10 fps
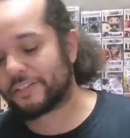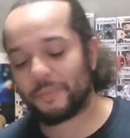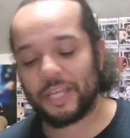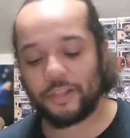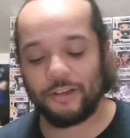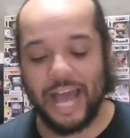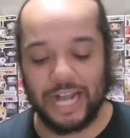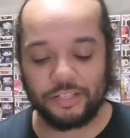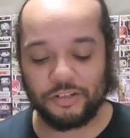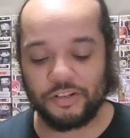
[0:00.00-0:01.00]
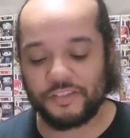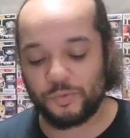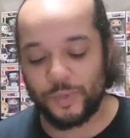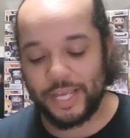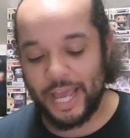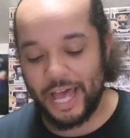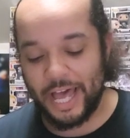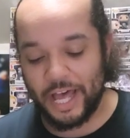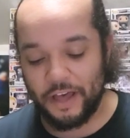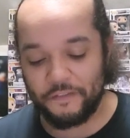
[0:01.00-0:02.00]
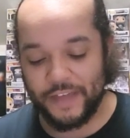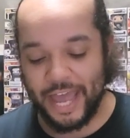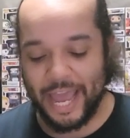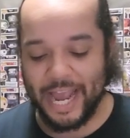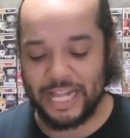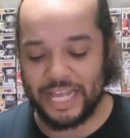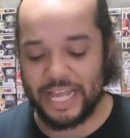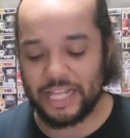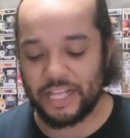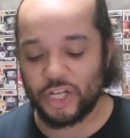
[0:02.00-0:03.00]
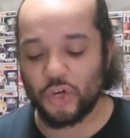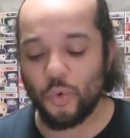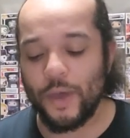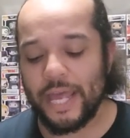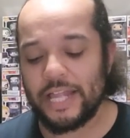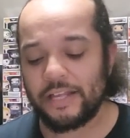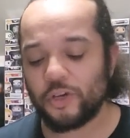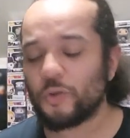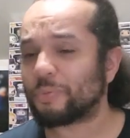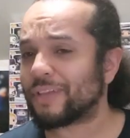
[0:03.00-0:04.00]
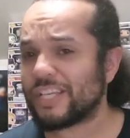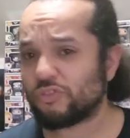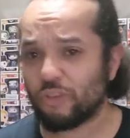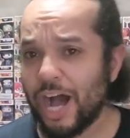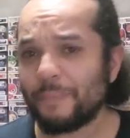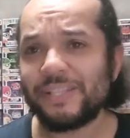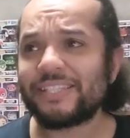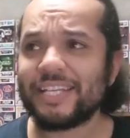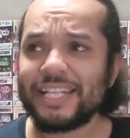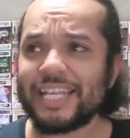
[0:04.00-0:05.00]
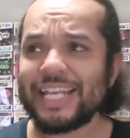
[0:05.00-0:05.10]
Some of the other actors, we have Aidan Quinn, who plays Robinson.